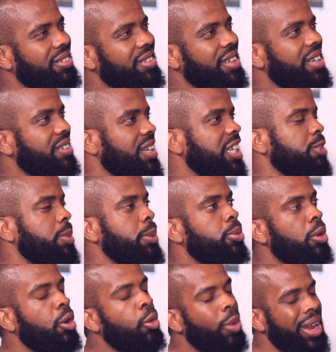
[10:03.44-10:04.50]
that takes
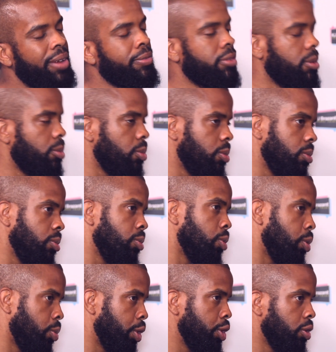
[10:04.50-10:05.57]
people away from
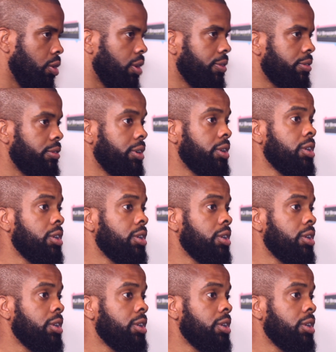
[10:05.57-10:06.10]
what you're offering.